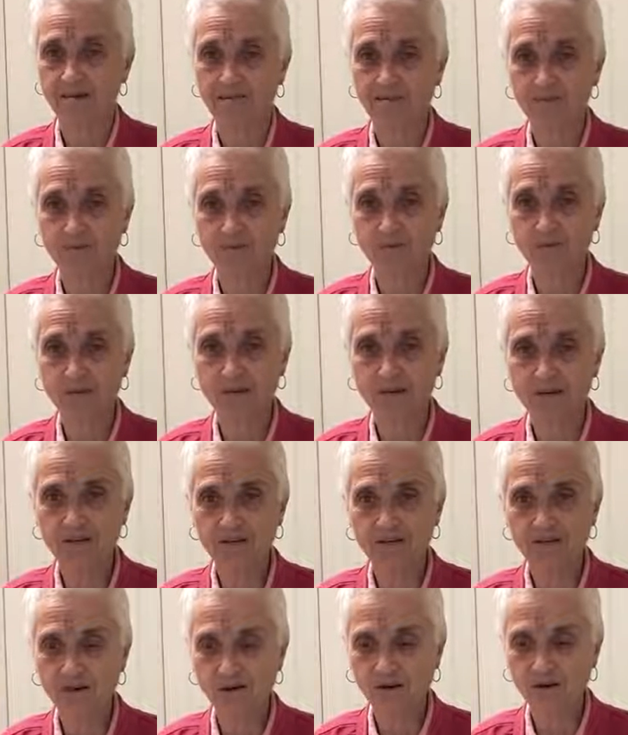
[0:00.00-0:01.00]
Vishvamrita
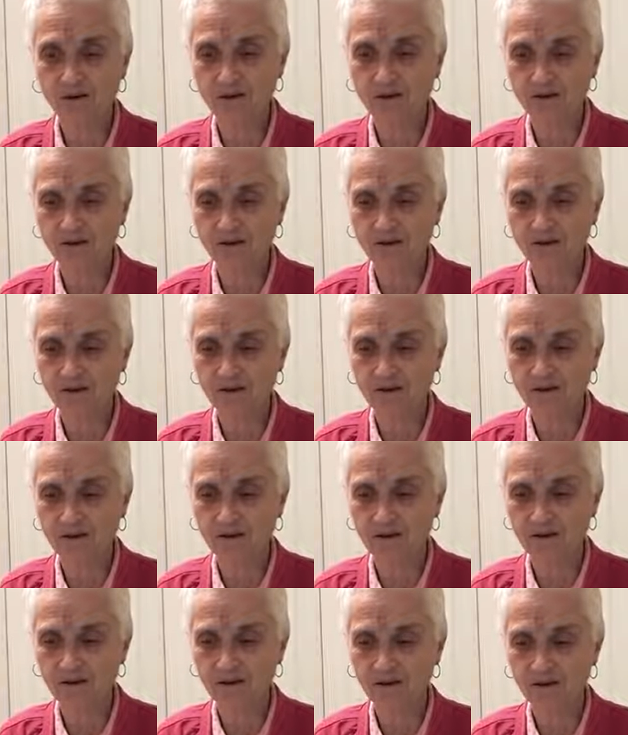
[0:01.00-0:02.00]
saw her
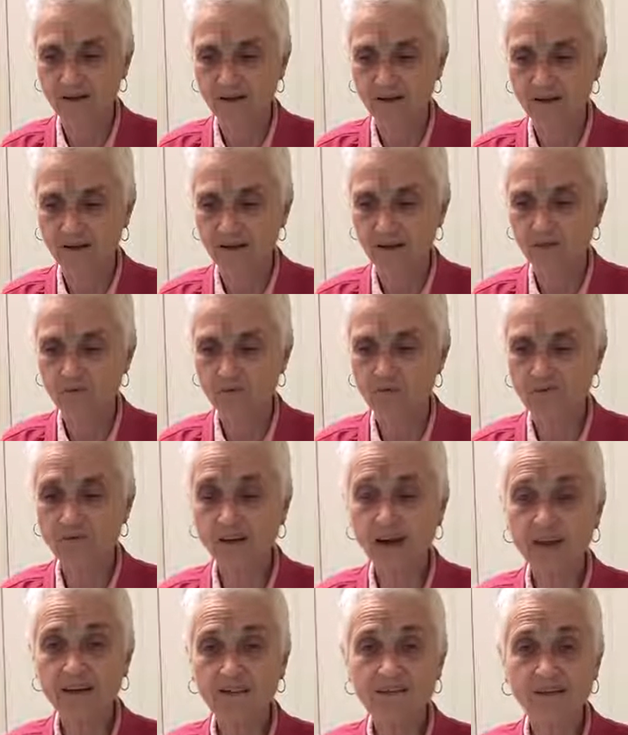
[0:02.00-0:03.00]
and was
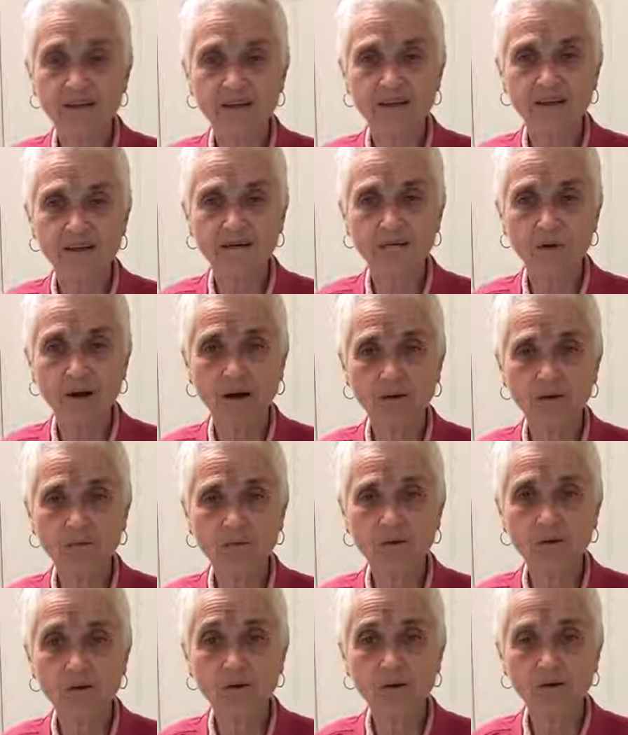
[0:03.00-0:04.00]
fascinated by her
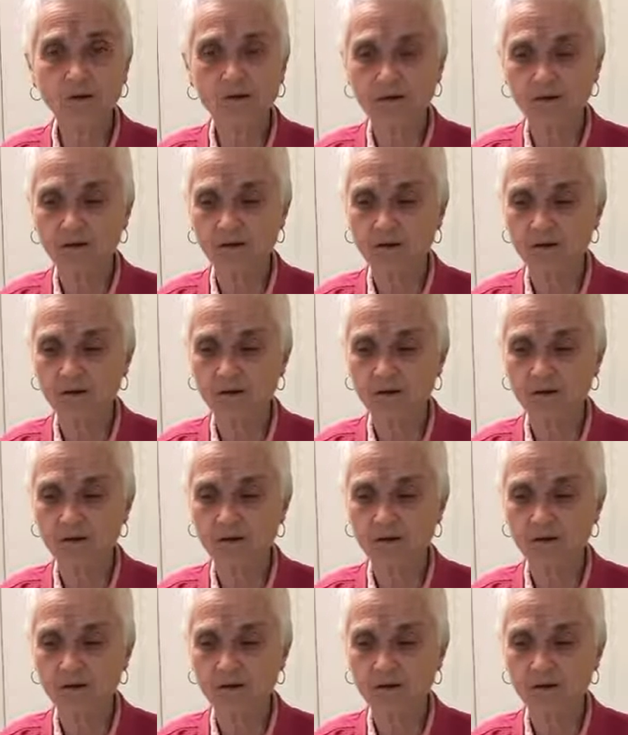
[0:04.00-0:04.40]
beauty.